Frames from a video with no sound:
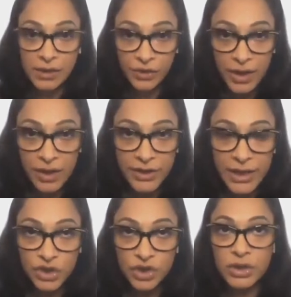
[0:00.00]
a recovery
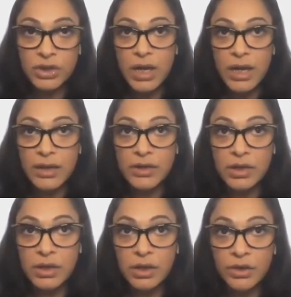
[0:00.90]
agent and
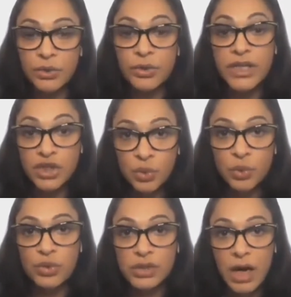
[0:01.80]
you need
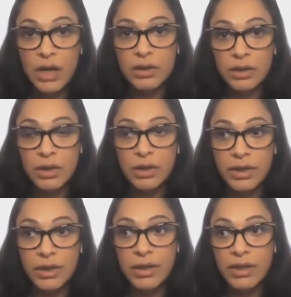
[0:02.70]
to start
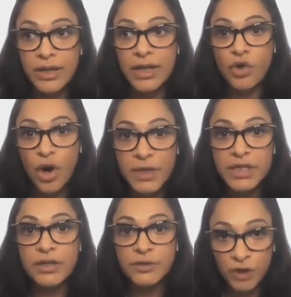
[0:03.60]
giving in raw
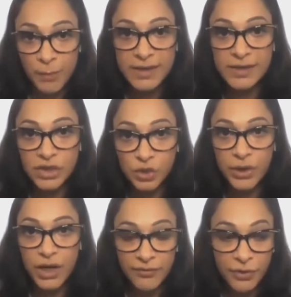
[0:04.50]
material for your muscles to
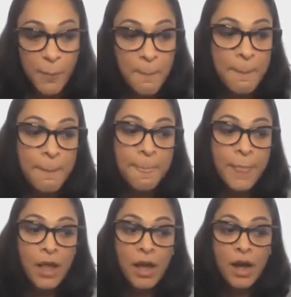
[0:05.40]
recover.
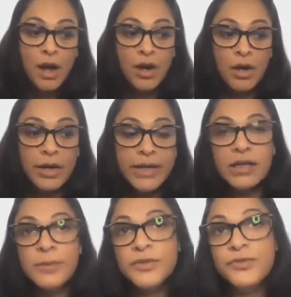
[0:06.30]
In
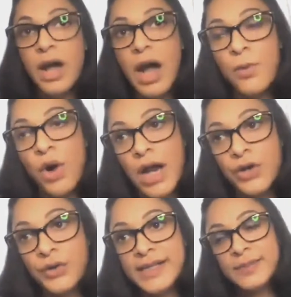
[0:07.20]
terms of the
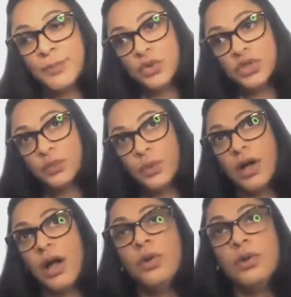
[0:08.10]
carbohydrates
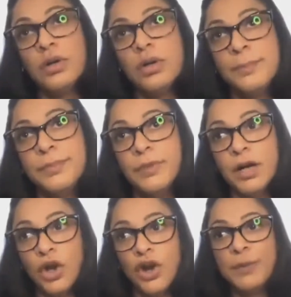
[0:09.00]
post-workout,
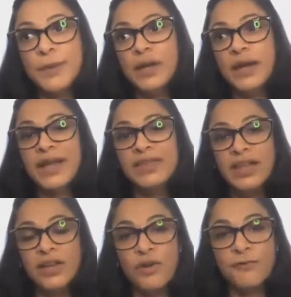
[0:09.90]
a lot of people again
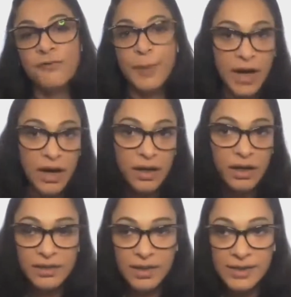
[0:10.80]
think of banana
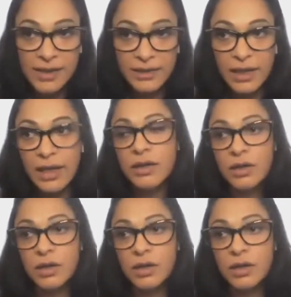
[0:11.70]
and things like that,